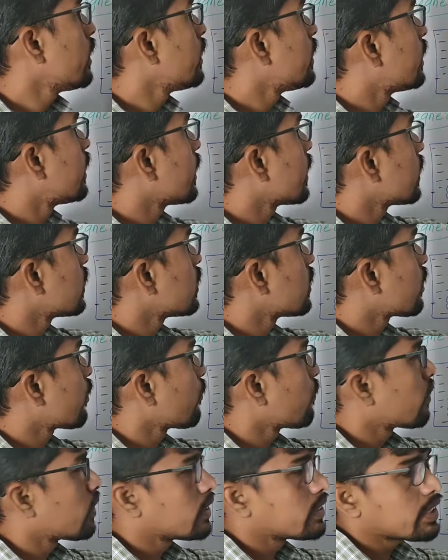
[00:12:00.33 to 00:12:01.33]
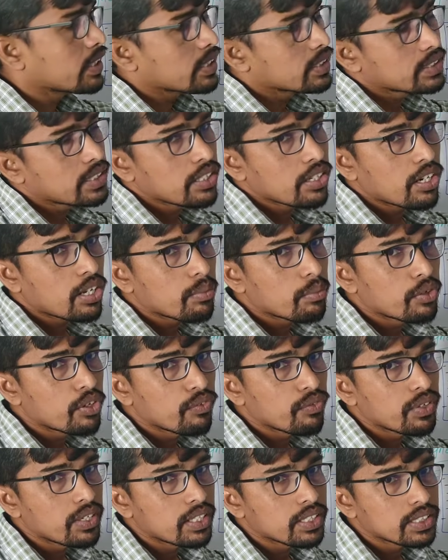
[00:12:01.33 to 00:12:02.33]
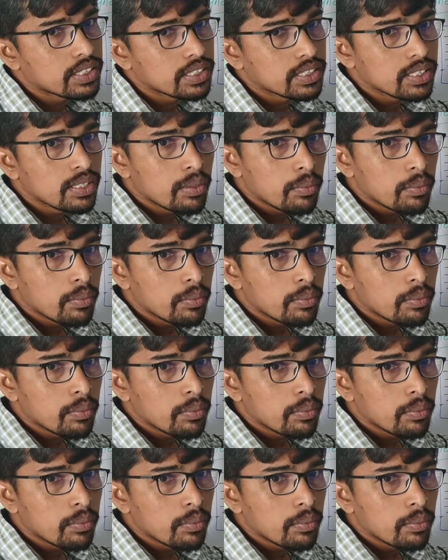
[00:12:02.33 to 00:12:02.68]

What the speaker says: he taken the reference as the Carboniferous